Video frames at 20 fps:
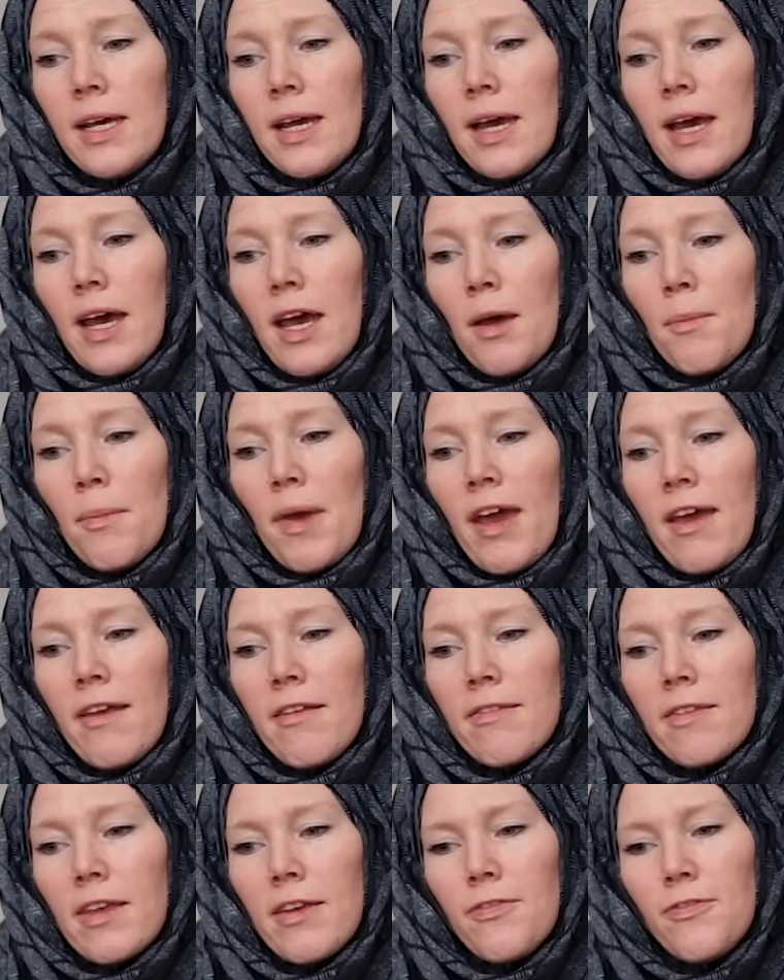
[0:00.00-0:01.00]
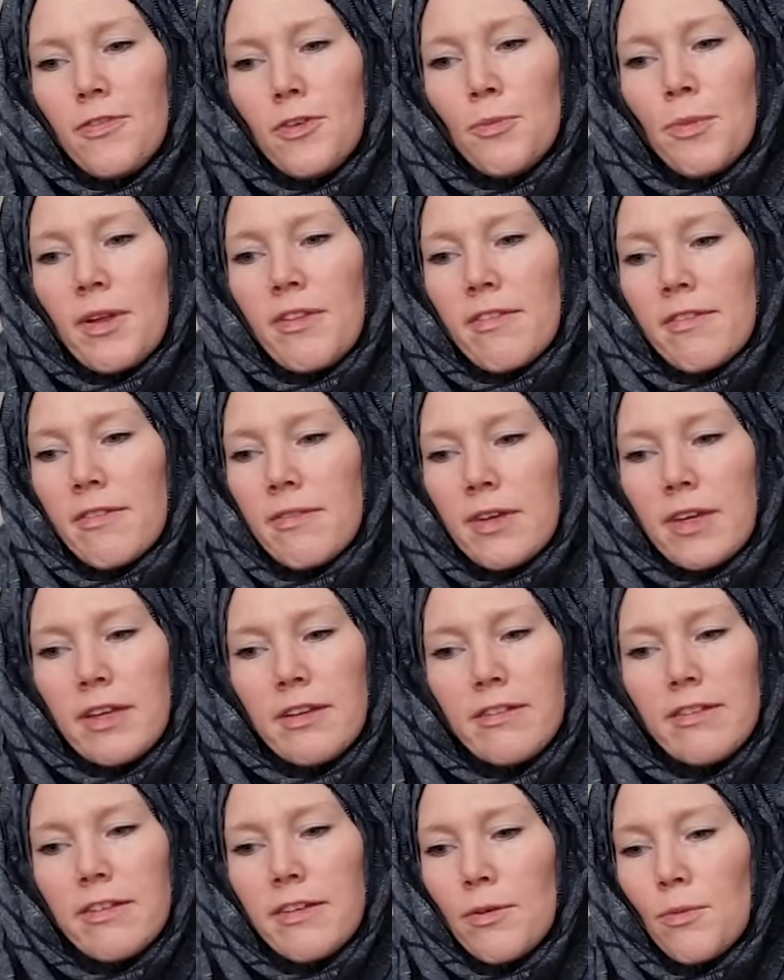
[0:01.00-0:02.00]
as a few months
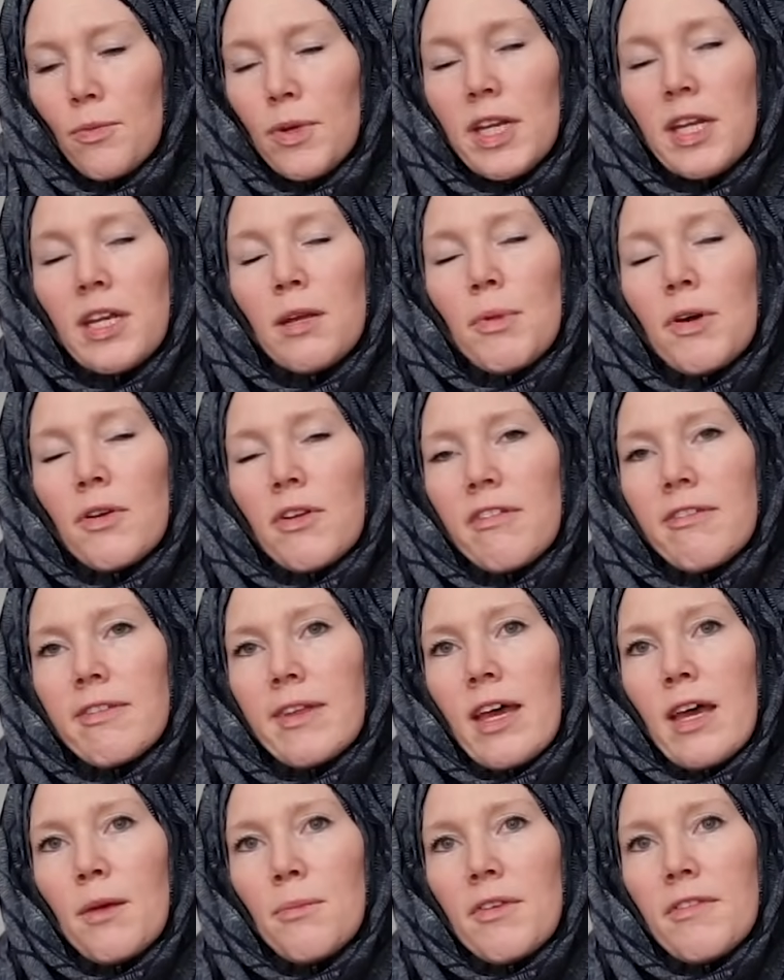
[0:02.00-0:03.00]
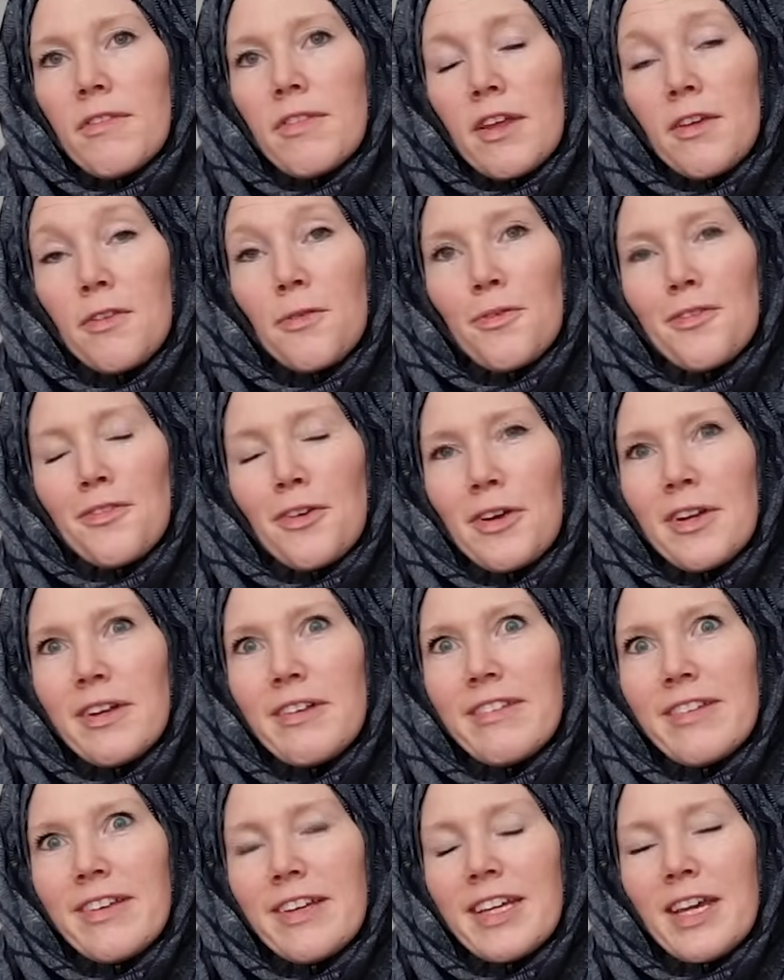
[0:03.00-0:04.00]
into reading about Islam, as things were
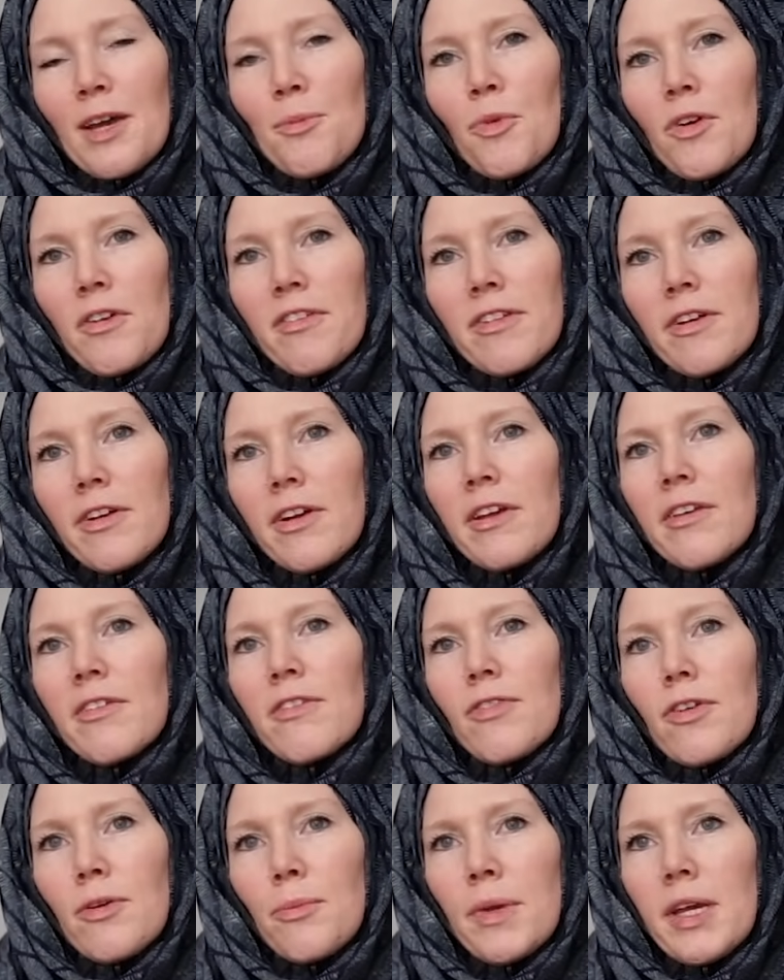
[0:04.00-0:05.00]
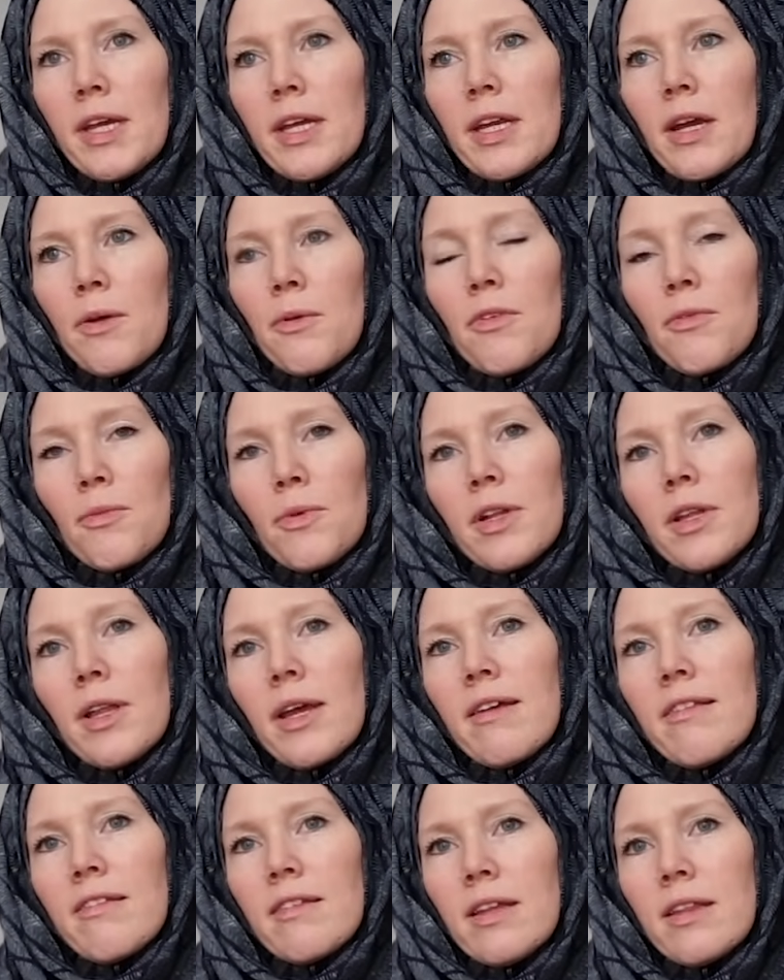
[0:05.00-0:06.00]
starting to get more serious for me, and I was
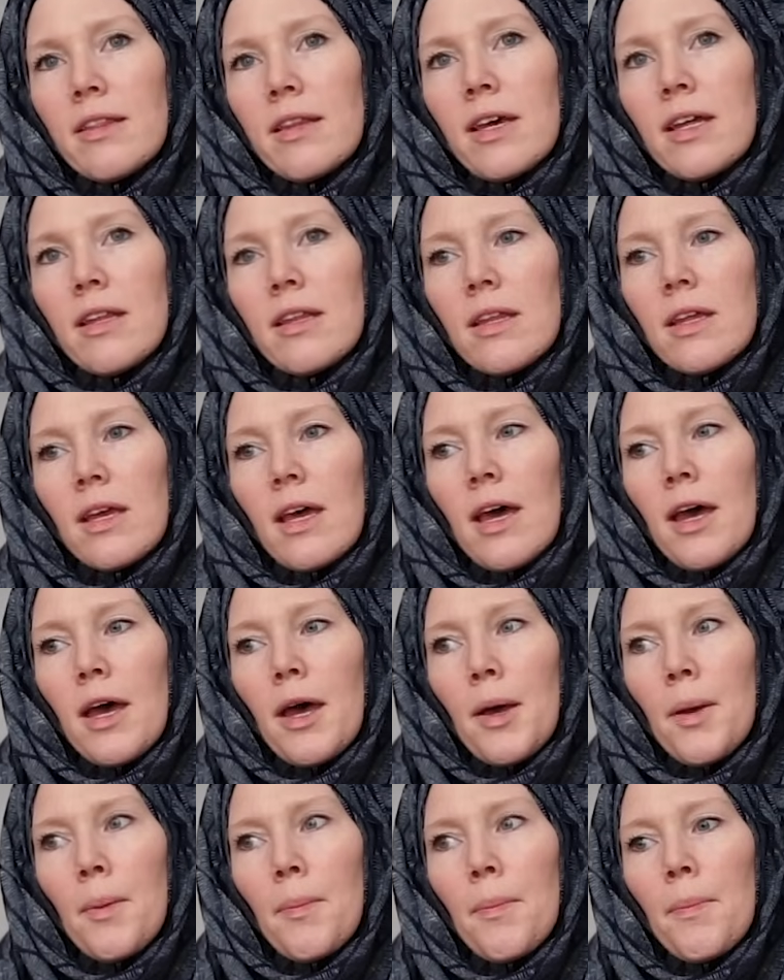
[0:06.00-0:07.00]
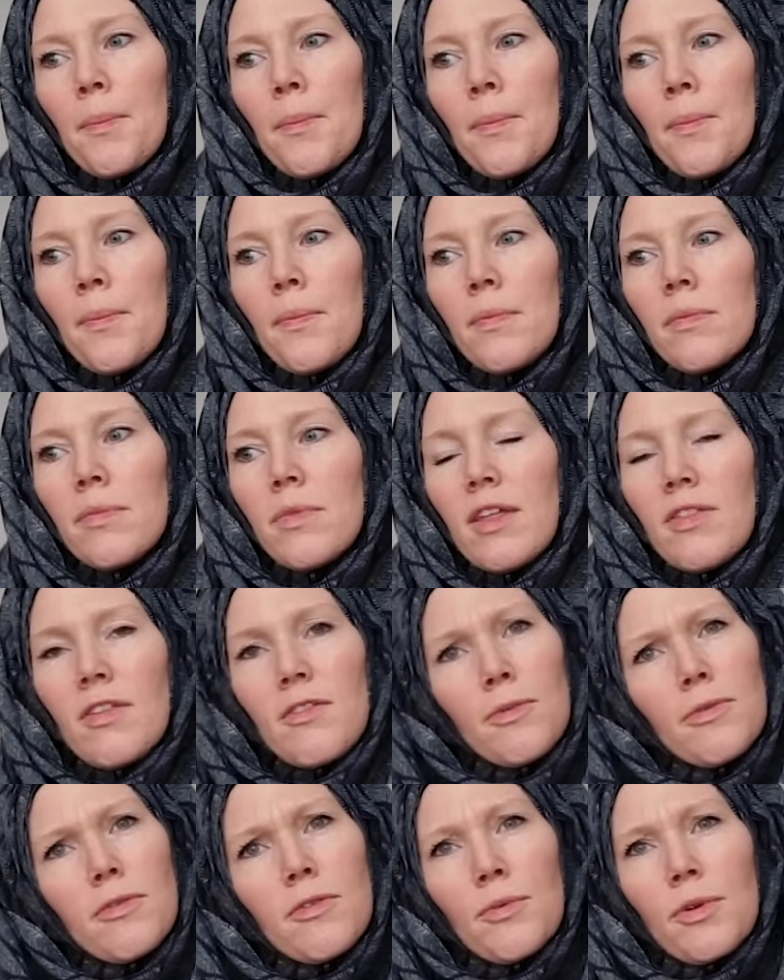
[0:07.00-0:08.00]
realizing that that
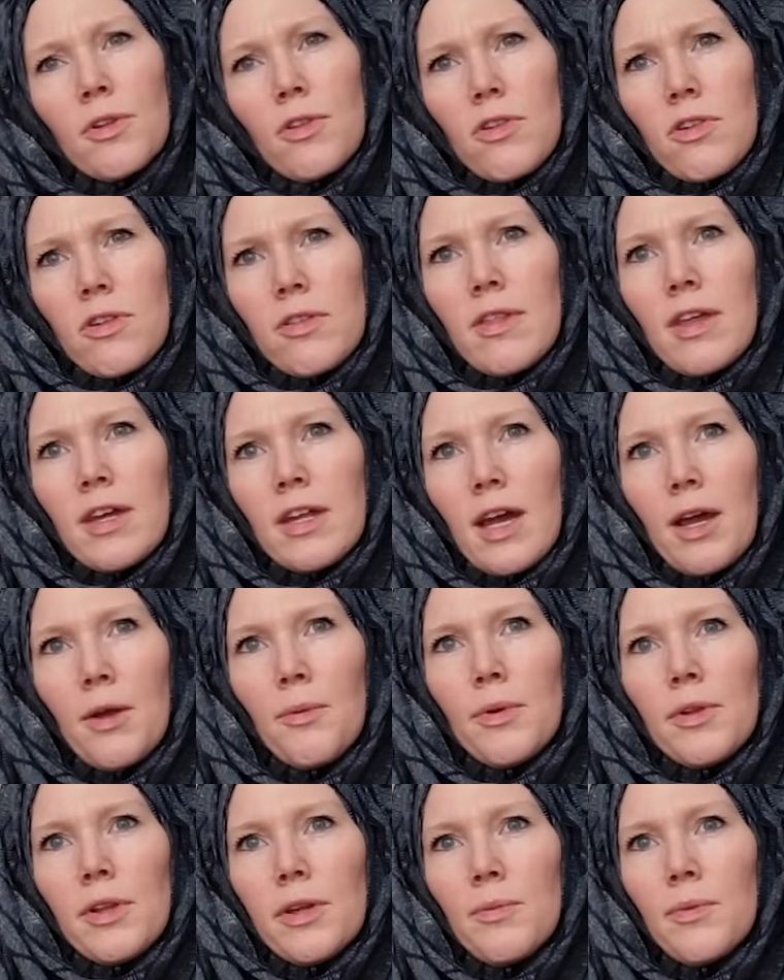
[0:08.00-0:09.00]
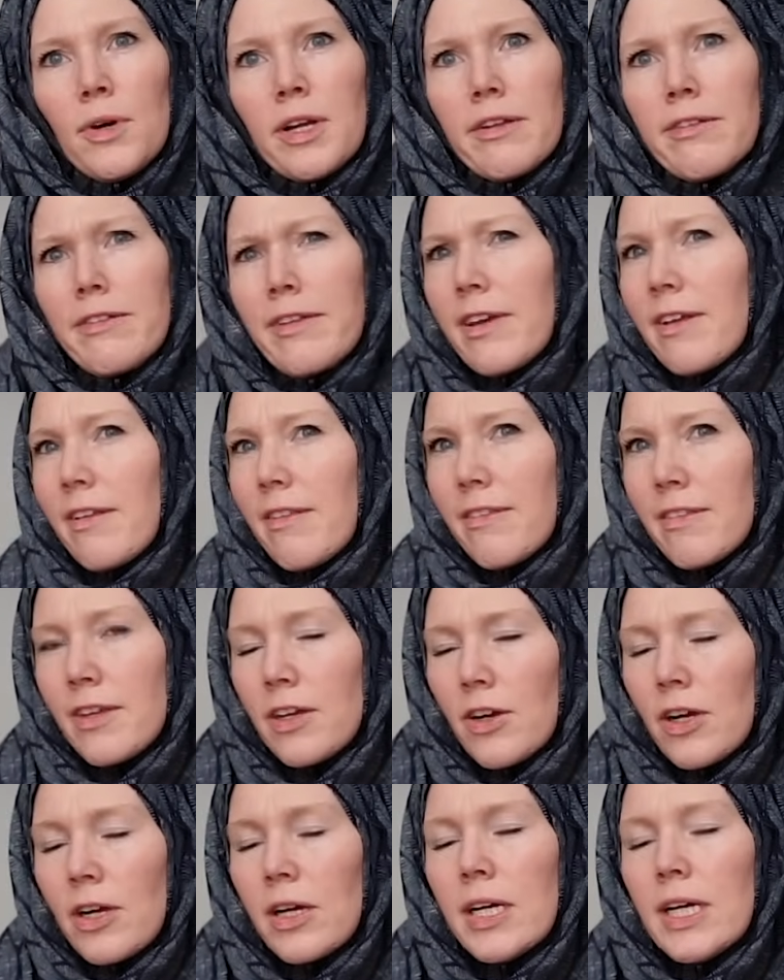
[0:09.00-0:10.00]
this was a religion that I really wanted to
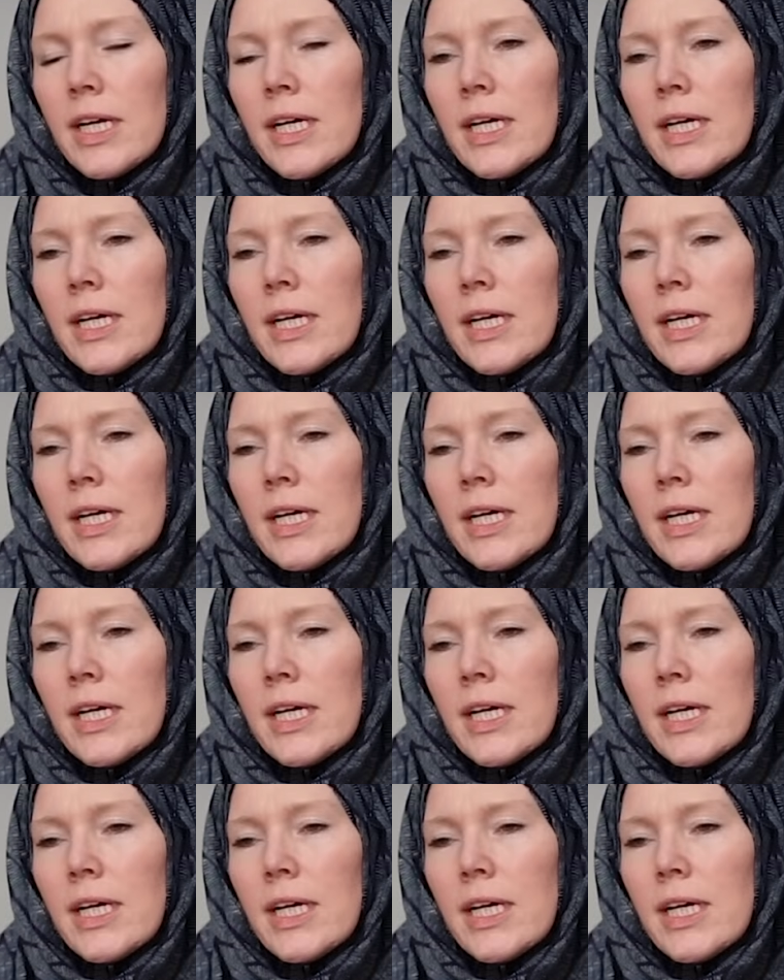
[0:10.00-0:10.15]
consider,